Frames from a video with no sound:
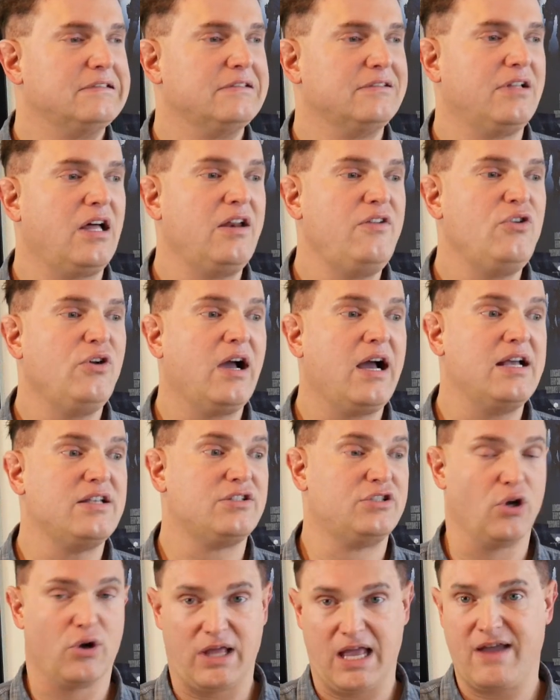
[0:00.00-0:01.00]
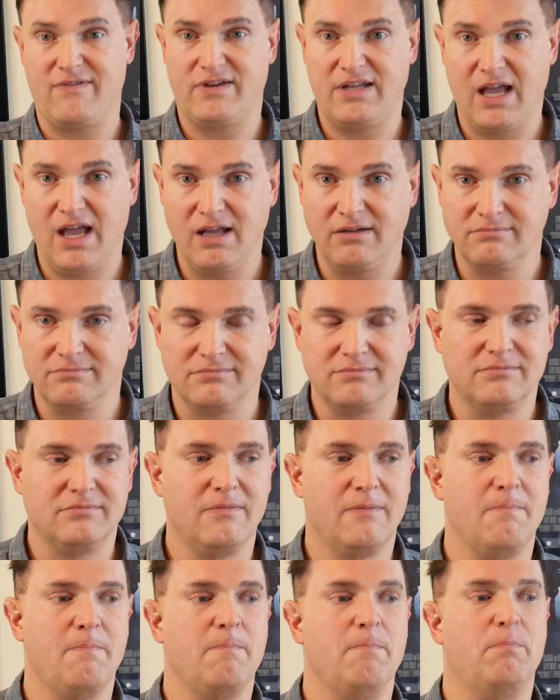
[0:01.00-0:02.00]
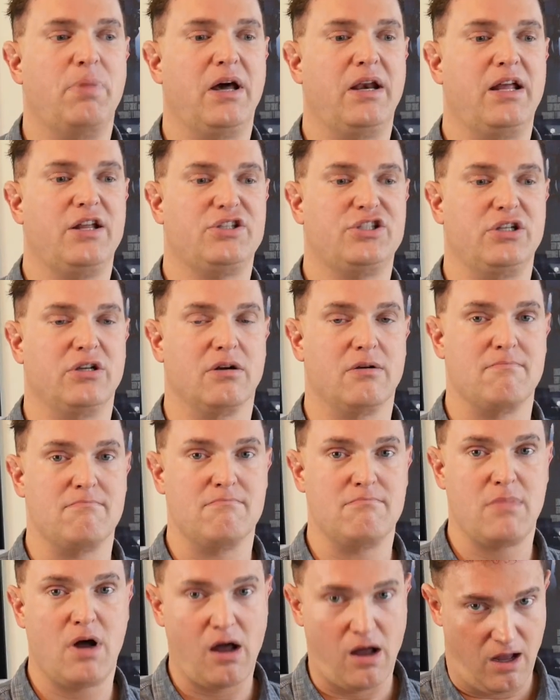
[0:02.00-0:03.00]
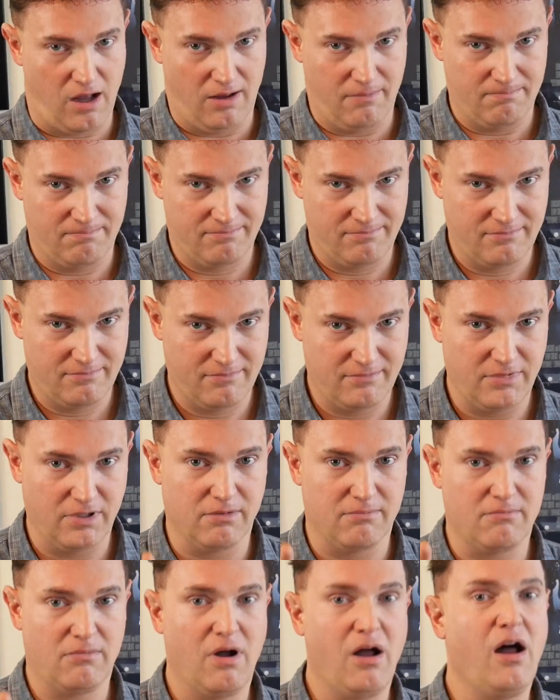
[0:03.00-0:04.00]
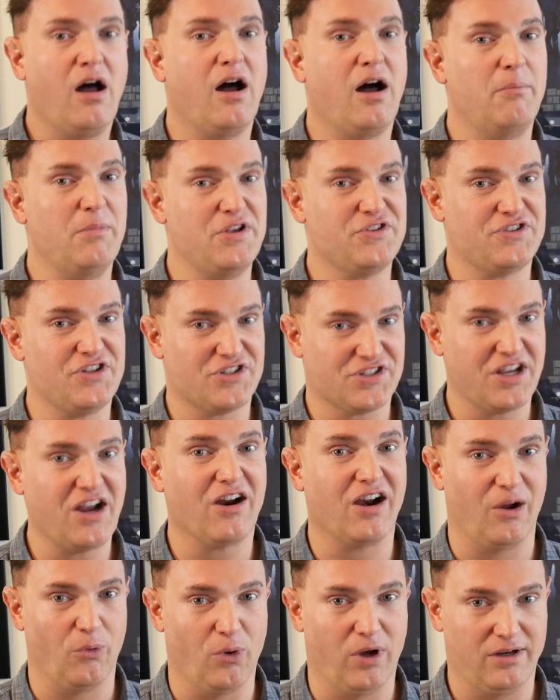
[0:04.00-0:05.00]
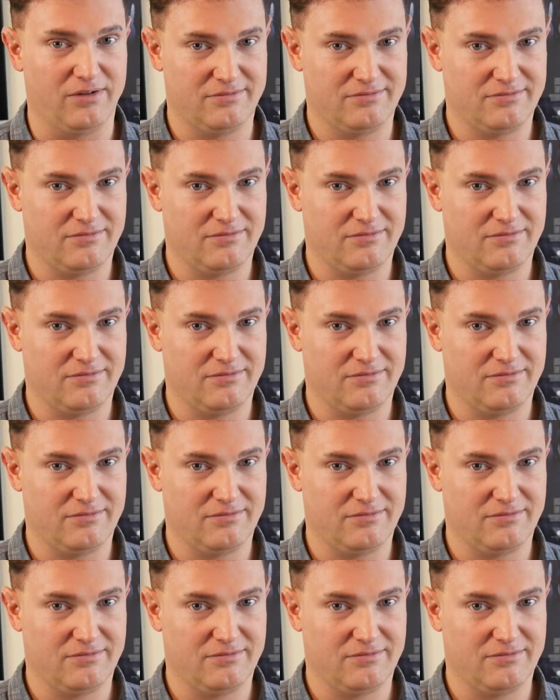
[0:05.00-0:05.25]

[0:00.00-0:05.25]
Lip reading: A lot of you guys don't have a dad, but it's your mom. Your mom is the scary one.